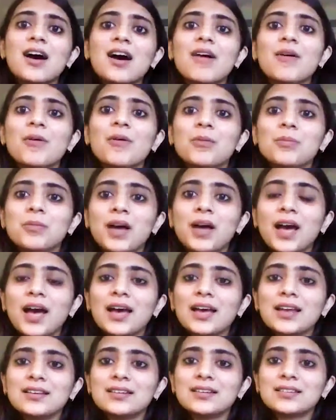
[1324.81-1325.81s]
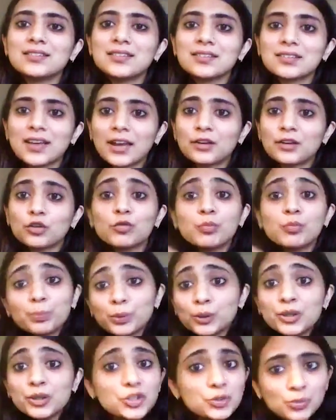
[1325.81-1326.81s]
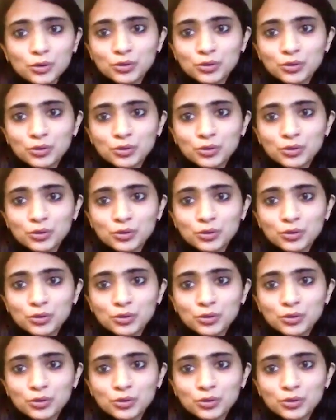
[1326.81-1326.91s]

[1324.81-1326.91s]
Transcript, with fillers: um, and the kind of police